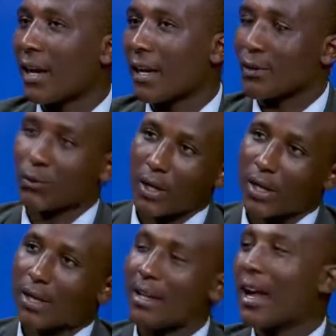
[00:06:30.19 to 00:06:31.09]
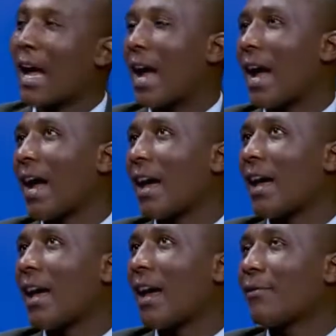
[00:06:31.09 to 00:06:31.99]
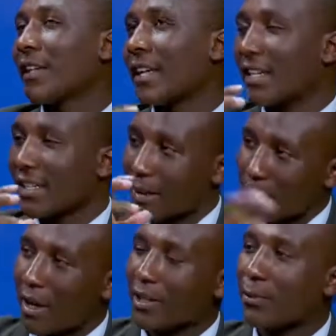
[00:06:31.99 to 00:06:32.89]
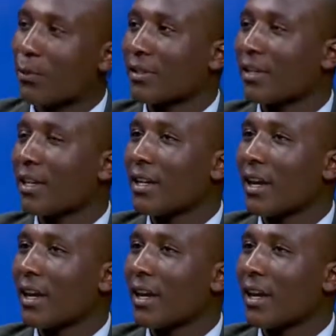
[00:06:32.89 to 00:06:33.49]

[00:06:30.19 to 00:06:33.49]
And as well, after getting the passport,